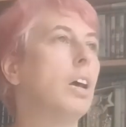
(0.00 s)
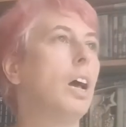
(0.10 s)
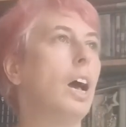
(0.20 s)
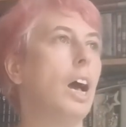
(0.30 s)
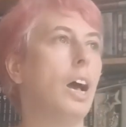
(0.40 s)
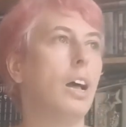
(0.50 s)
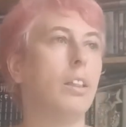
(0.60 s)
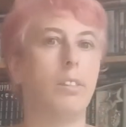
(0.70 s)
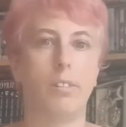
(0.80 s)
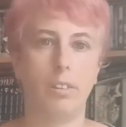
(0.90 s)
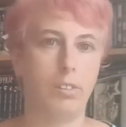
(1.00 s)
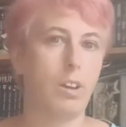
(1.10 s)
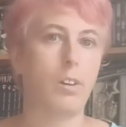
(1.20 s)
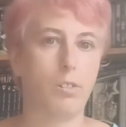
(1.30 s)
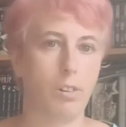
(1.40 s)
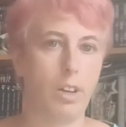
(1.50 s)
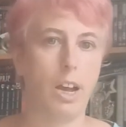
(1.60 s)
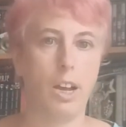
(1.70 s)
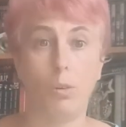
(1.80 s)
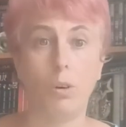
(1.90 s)
and the secretary
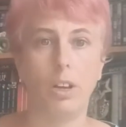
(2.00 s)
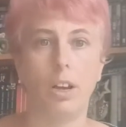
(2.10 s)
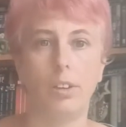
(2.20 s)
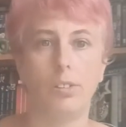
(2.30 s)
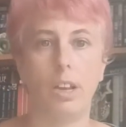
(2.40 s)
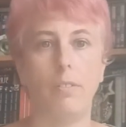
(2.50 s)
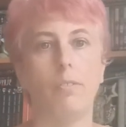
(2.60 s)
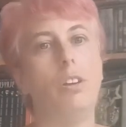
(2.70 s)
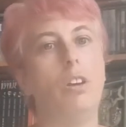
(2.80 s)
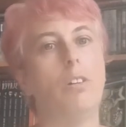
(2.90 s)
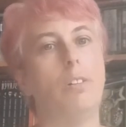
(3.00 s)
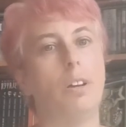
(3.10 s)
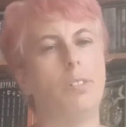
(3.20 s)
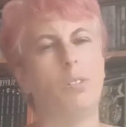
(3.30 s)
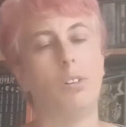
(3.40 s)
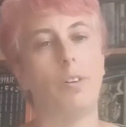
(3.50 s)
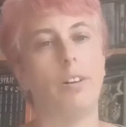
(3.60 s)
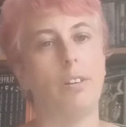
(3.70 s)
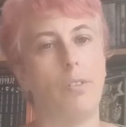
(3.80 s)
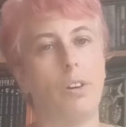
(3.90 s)
had organised a venue. It was always very
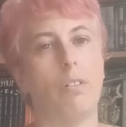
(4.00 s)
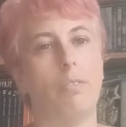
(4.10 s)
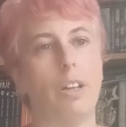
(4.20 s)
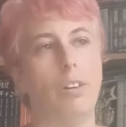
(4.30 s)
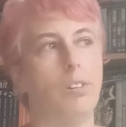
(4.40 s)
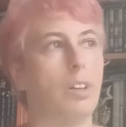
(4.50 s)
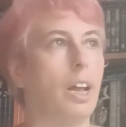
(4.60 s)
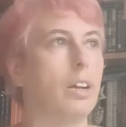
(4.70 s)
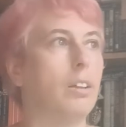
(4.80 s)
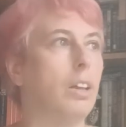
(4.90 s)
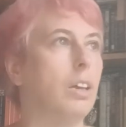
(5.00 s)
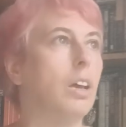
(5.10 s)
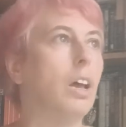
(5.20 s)
difficult venues in Hackney